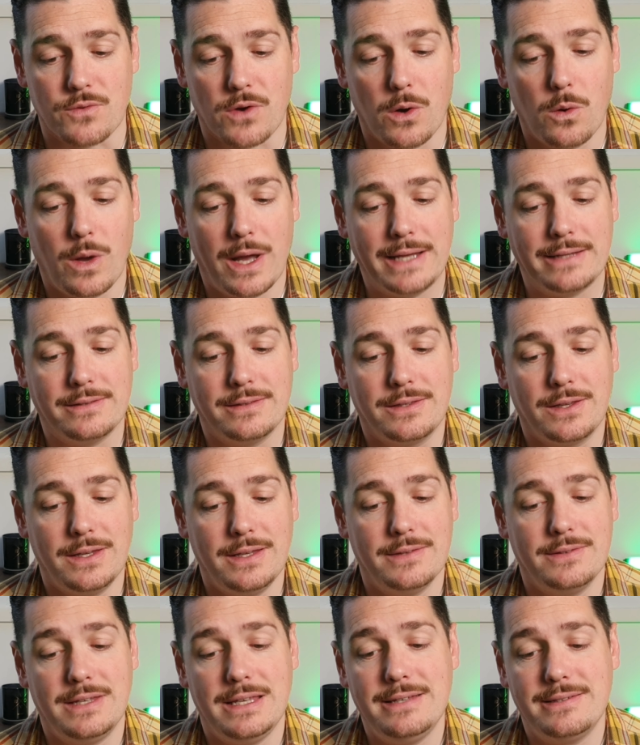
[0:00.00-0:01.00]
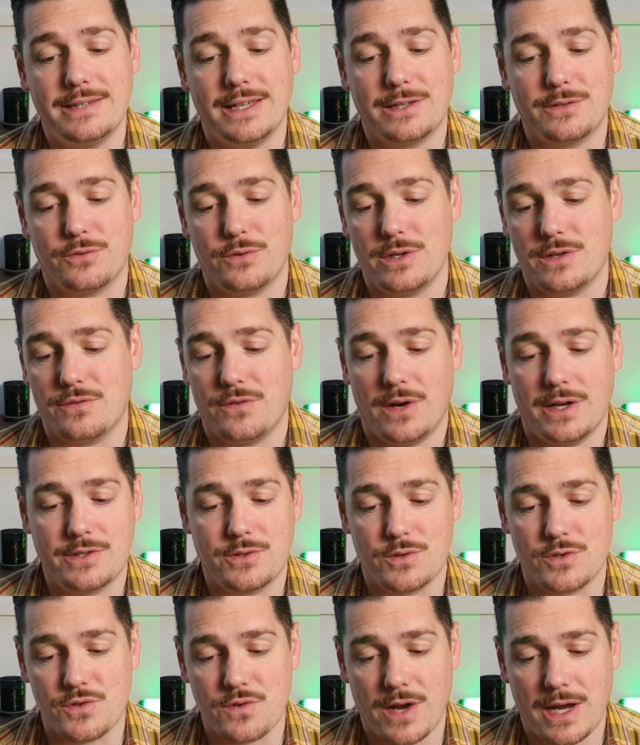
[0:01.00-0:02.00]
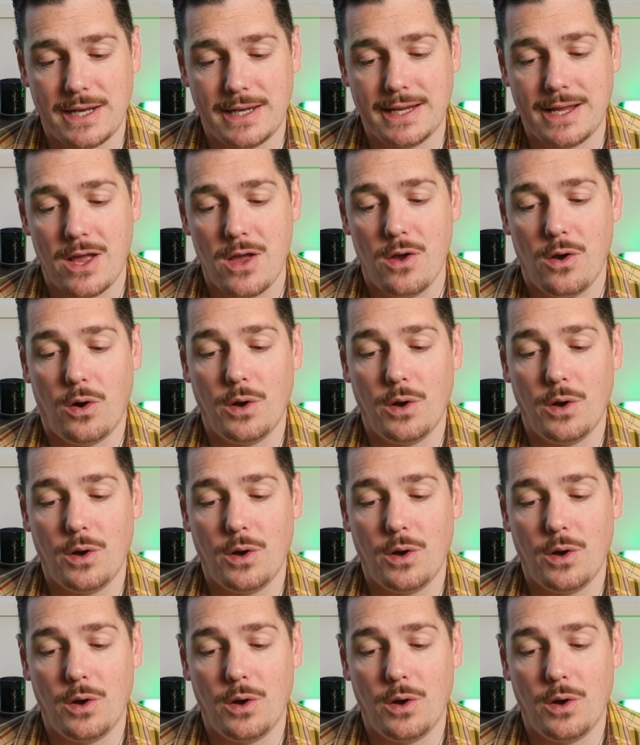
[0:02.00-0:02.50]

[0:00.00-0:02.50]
Roll a d6 for each fighter in training.